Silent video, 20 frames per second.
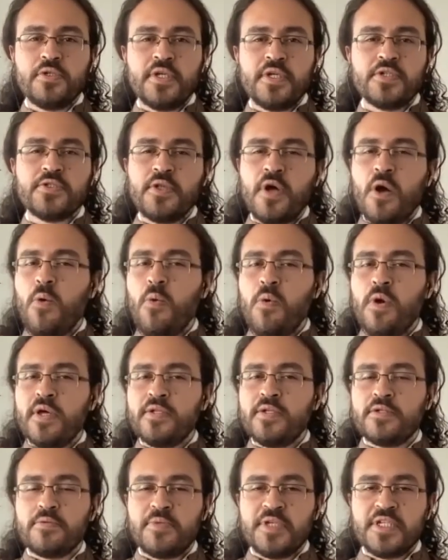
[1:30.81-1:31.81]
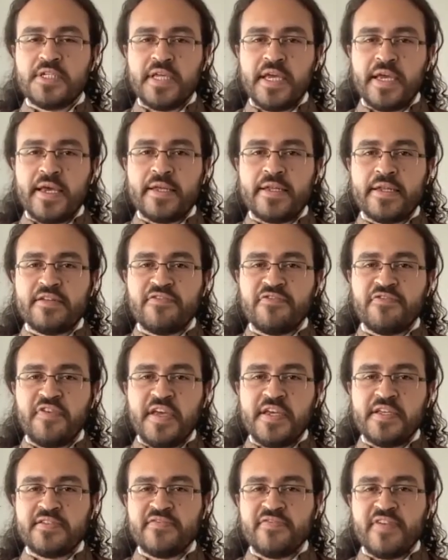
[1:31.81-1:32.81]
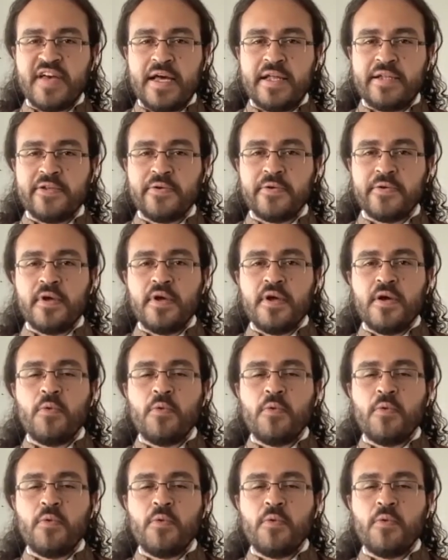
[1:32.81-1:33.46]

is not one to be taken at face value